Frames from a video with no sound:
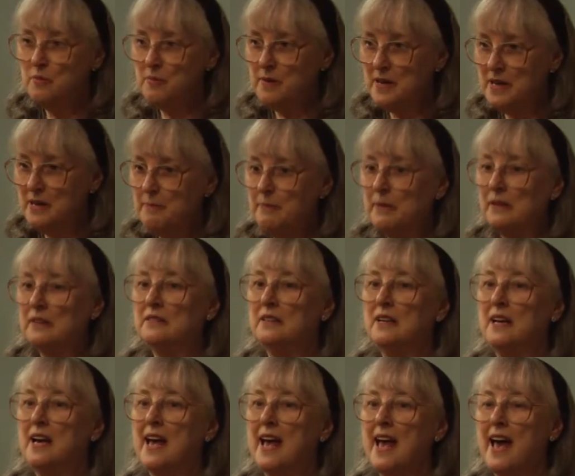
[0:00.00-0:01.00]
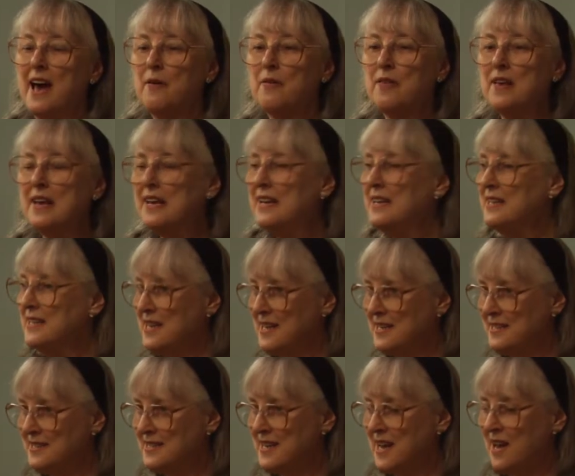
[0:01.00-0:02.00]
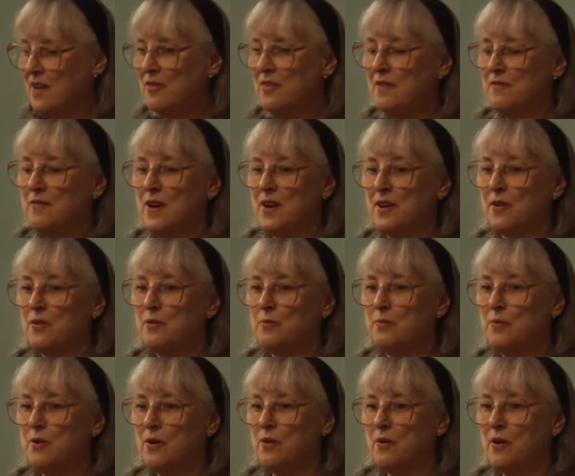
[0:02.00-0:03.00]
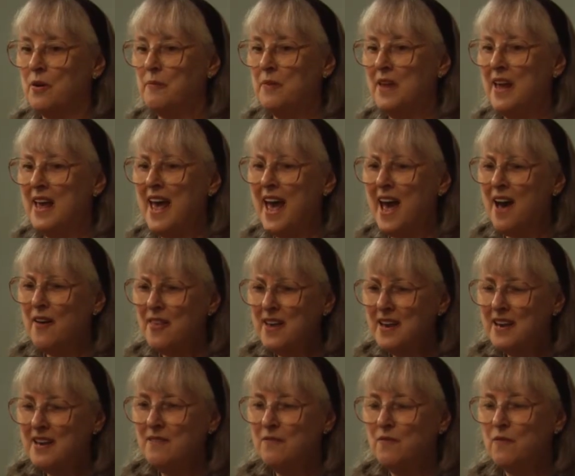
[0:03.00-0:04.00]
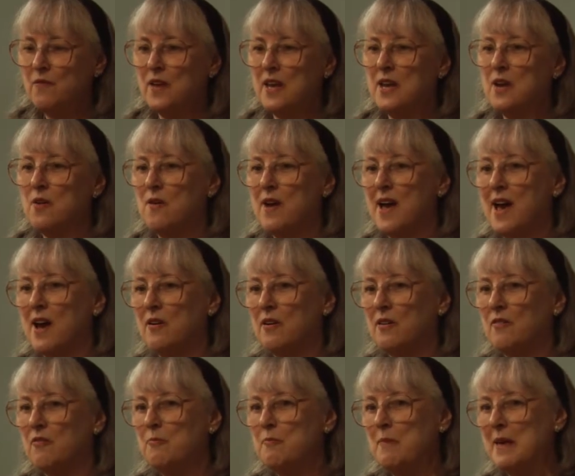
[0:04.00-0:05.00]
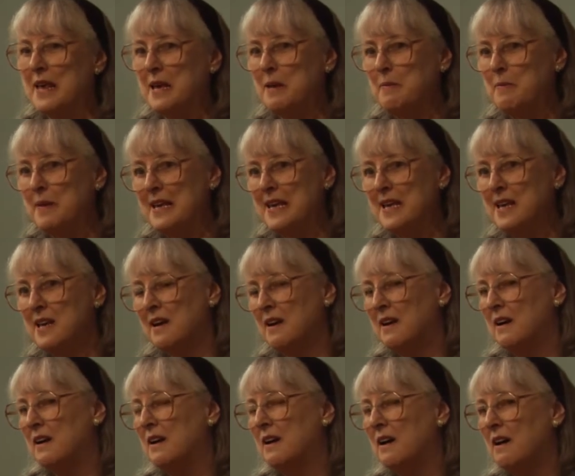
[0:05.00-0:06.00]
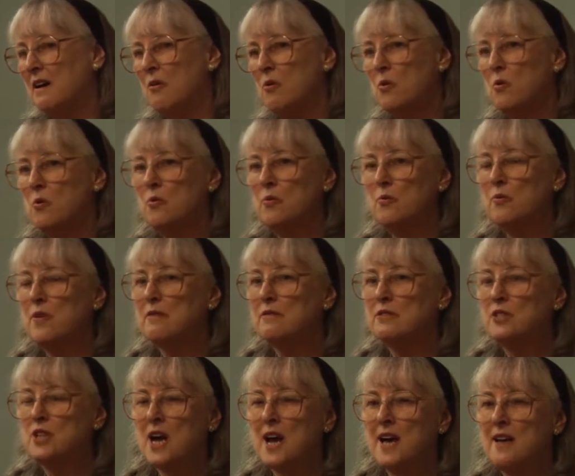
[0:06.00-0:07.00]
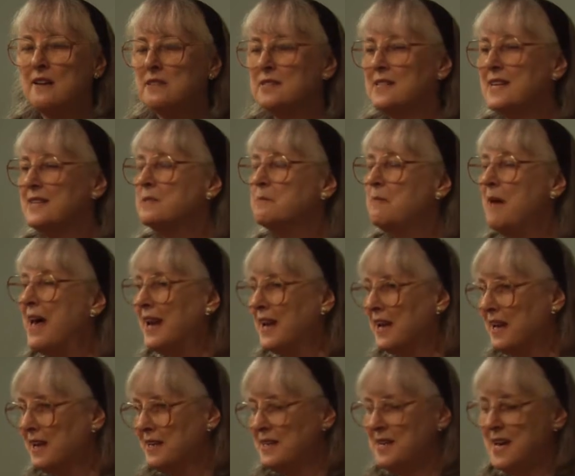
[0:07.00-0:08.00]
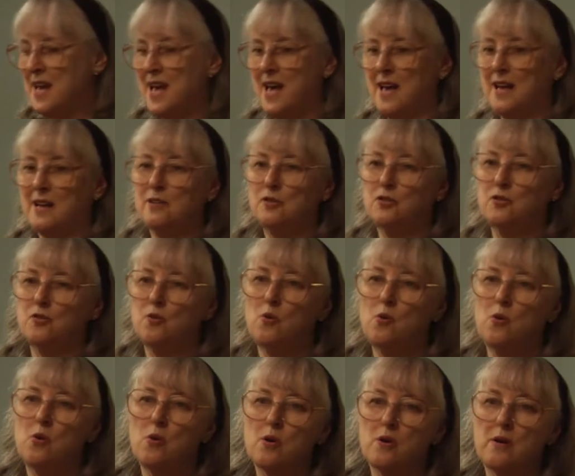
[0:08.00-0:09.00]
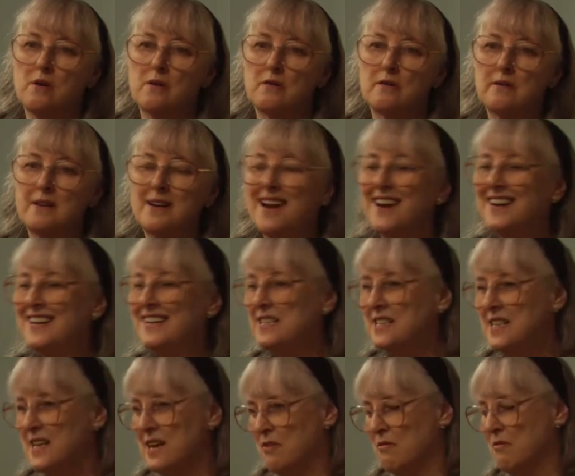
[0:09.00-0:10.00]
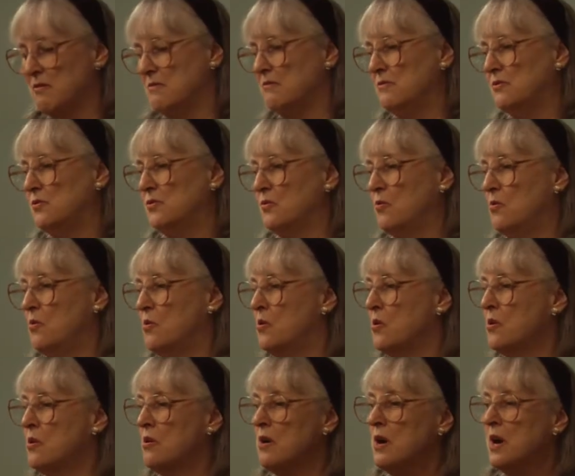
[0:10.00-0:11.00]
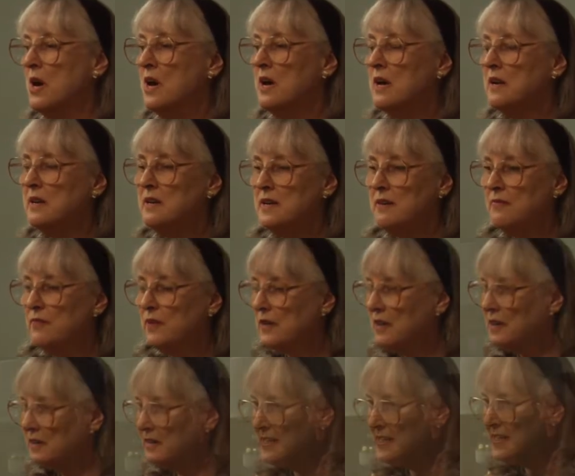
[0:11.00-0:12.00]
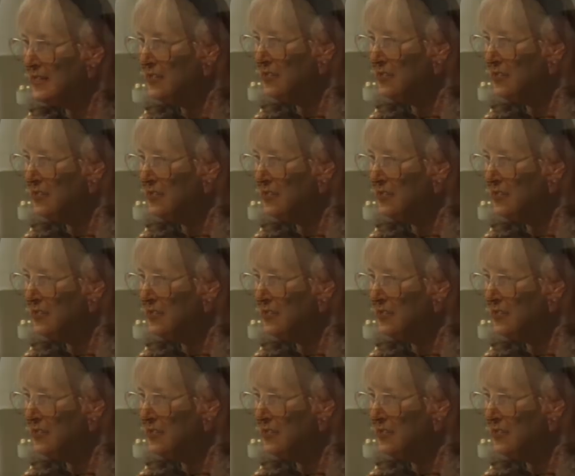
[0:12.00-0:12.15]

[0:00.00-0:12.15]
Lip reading: people how they can test out the Feingold program, how they can figure out if maybe, their child's asthmatic attacks or night terrors or difficulty